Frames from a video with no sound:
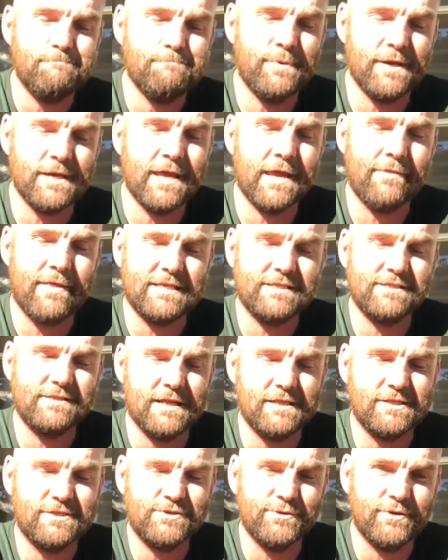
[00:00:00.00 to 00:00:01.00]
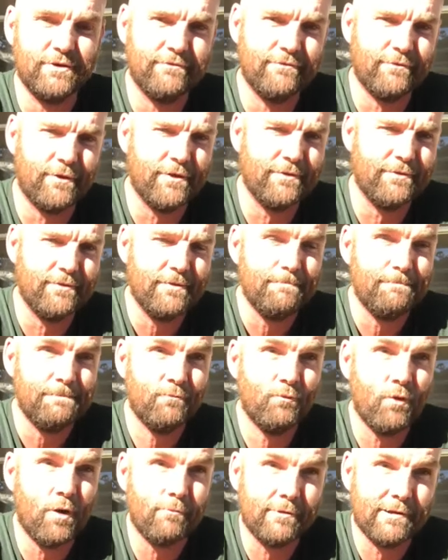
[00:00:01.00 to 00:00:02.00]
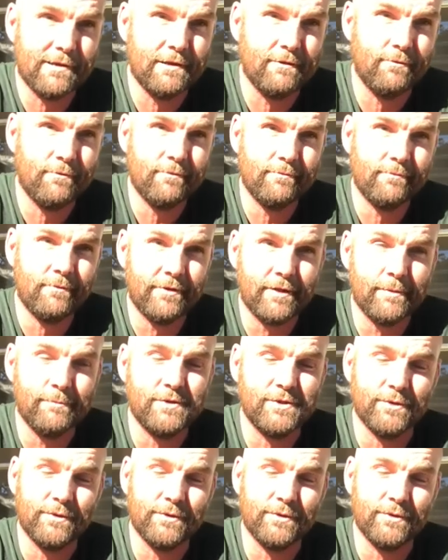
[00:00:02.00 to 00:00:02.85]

That's sort of what I'm